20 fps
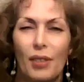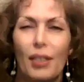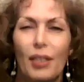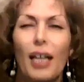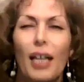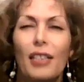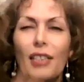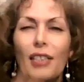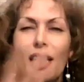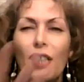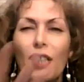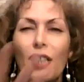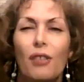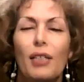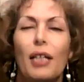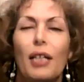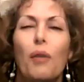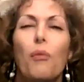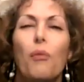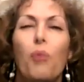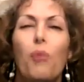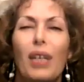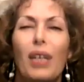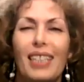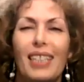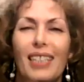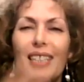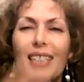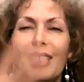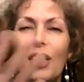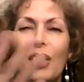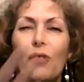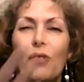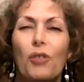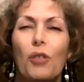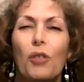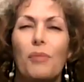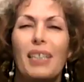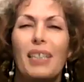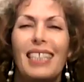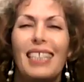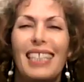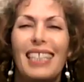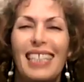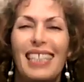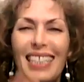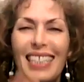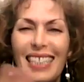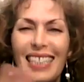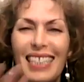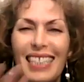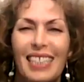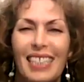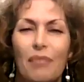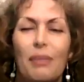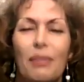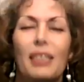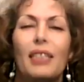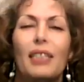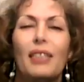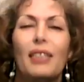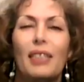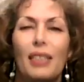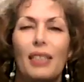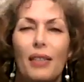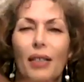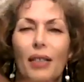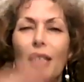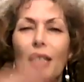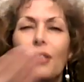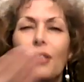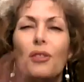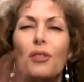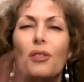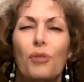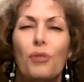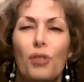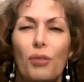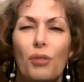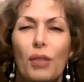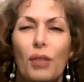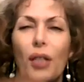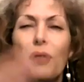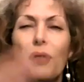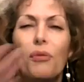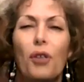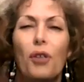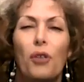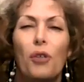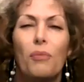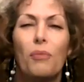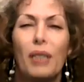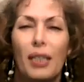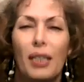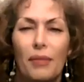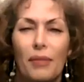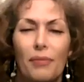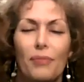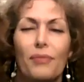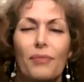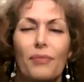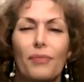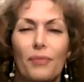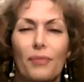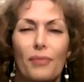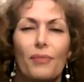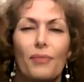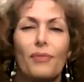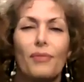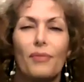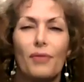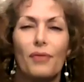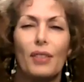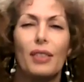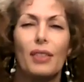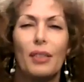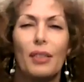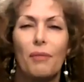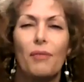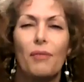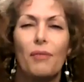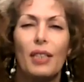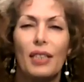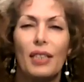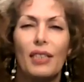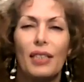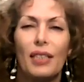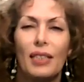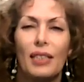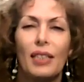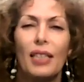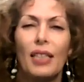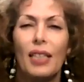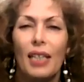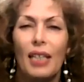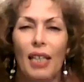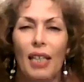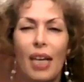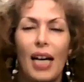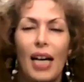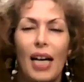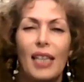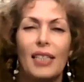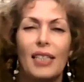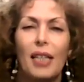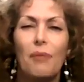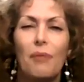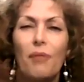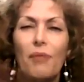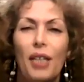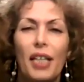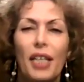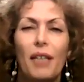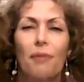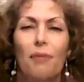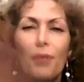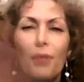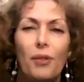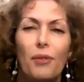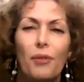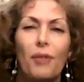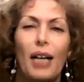articulate what this aroma is, but there is an unusual aroma for some reason. As I'm reading for you,